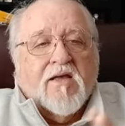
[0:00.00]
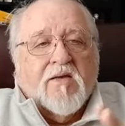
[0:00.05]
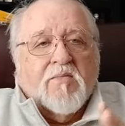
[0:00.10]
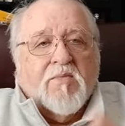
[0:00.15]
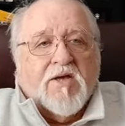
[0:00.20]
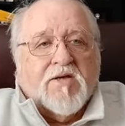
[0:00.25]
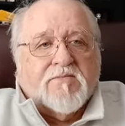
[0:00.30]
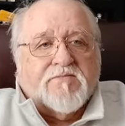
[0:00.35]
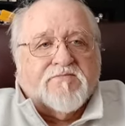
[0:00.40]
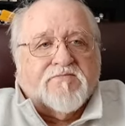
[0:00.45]

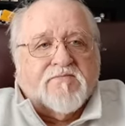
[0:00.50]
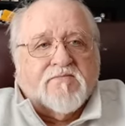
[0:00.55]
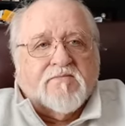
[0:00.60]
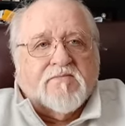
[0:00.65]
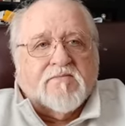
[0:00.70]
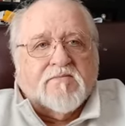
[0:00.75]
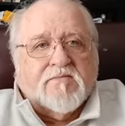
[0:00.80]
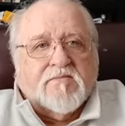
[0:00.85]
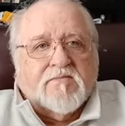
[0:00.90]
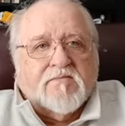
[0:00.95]
But
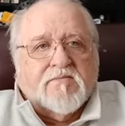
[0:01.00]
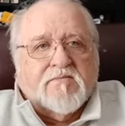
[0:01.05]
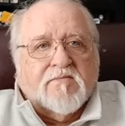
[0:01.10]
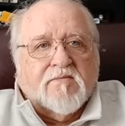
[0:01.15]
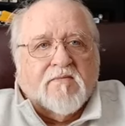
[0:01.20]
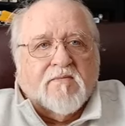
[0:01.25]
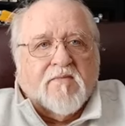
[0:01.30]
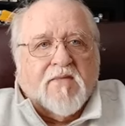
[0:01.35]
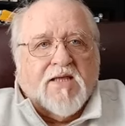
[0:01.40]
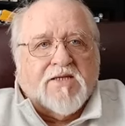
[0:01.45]

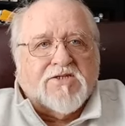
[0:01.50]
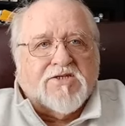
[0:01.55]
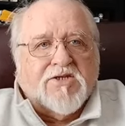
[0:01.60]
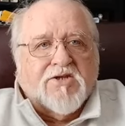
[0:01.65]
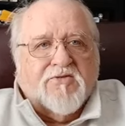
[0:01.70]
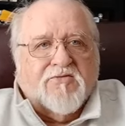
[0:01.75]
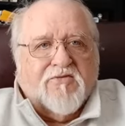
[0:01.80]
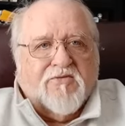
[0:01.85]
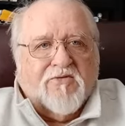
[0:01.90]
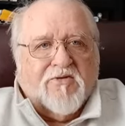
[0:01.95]
that's
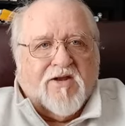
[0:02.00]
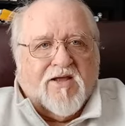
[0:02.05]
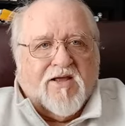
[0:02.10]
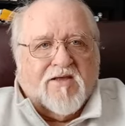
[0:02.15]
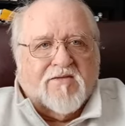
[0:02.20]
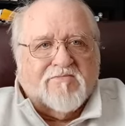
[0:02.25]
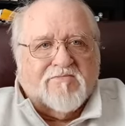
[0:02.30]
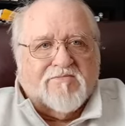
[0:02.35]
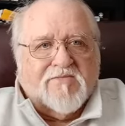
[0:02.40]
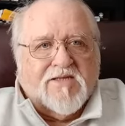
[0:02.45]
enough for today.
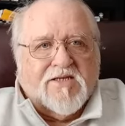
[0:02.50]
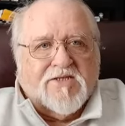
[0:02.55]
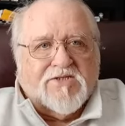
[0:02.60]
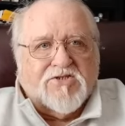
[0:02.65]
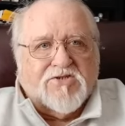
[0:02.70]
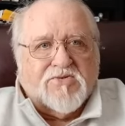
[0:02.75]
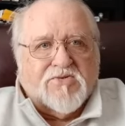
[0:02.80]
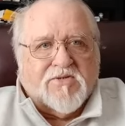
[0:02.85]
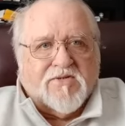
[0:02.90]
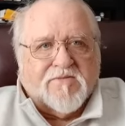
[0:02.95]

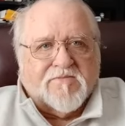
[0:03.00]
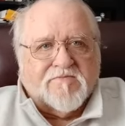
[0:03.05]
Enjoy.